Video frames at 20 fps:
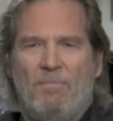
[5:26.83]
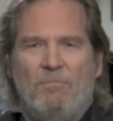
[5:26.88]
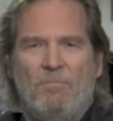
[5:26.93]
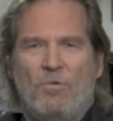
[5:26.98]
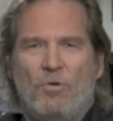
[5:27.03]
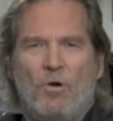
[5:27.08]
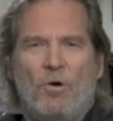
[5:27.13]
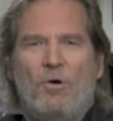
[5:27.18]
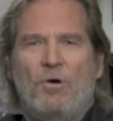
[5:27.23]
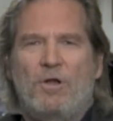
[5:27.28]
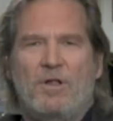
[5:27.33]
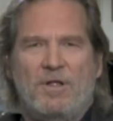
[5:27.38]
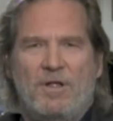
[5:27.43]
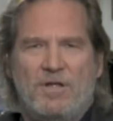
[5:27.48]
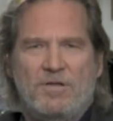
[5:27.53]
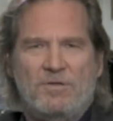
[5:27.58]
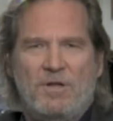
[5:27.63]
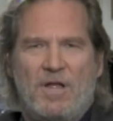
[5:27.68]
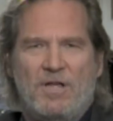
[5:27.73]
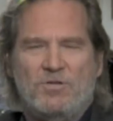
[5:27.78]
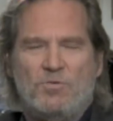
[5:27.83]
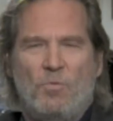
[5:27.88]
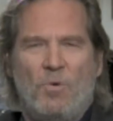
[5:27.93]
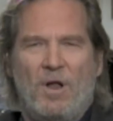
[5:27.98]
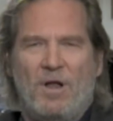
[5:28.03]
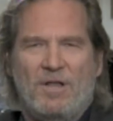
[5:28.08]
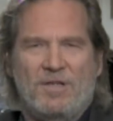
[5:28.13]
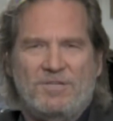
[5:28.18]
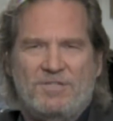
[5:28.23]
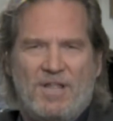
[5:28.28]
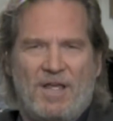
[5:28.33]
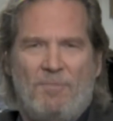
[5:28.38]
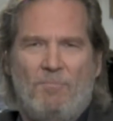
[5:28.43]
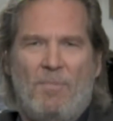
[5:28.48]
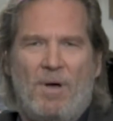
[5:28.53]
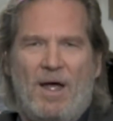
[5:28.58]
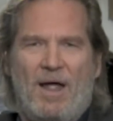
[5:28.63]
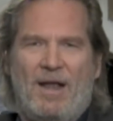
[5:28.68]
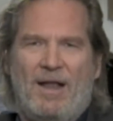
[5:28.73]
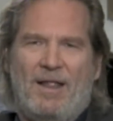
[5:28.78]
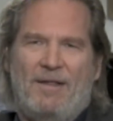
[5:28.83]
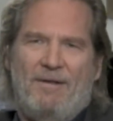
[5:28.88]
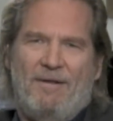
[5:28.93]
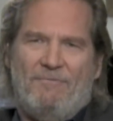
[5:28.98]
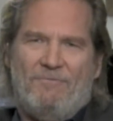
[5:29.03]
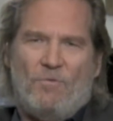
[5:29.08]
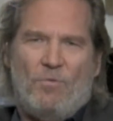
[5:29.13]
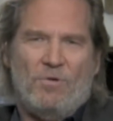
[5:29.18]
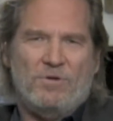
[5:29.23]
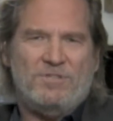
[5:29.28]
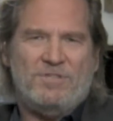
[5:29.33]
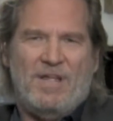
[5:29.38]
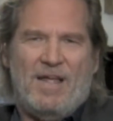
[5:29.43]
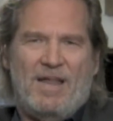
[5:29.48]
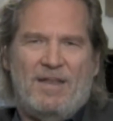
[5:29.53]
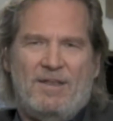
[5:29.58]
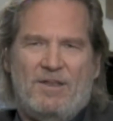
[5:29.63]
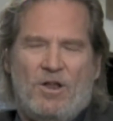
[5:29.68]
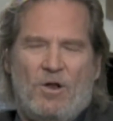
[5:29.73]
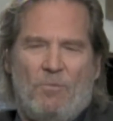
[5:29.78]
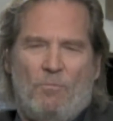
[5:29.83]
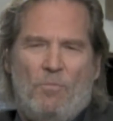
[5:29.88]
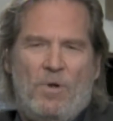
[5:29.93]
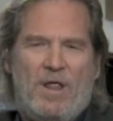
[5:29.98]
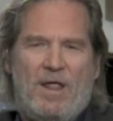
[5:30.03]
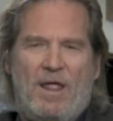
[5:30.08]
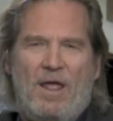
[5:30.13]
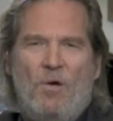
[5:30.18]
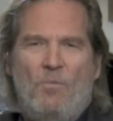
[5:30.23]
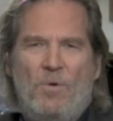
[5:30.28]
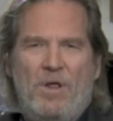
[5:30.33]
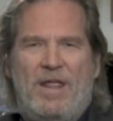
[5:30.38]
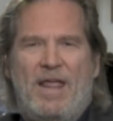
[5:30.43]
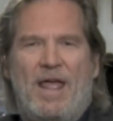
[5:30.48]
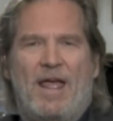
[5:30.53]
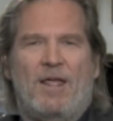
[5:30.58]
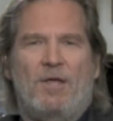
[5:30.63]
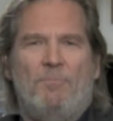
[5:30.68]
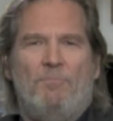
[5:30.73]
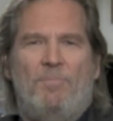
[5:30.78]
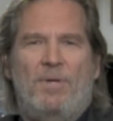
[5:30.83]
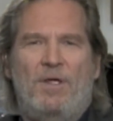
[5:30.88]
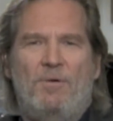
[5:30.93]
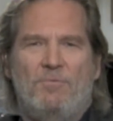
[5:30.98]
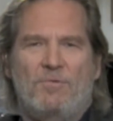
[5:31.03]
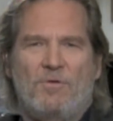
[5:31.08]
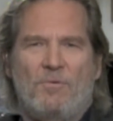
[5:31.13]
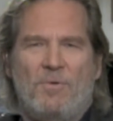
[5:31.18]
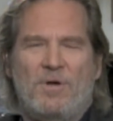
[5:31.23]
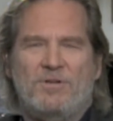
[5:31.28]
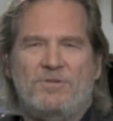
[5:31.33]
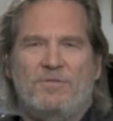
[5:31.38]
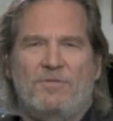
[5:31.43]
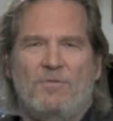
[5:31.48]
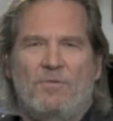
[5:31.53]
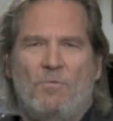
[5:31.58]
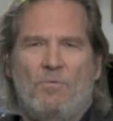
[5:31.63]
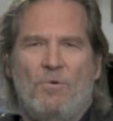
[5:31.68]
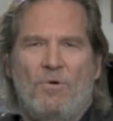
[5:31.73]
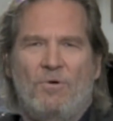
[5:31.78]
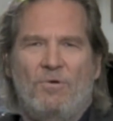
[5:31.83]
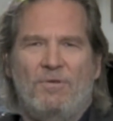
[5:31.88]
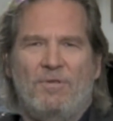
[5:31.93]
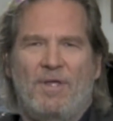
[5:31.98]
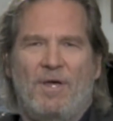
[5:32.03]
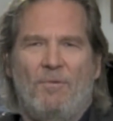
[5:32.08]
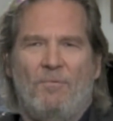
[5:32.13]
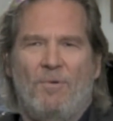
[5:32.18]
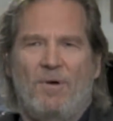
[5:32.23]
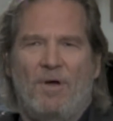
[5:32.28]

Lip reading: learn as well as they might. And of course, that we can't compete with the rest of the world that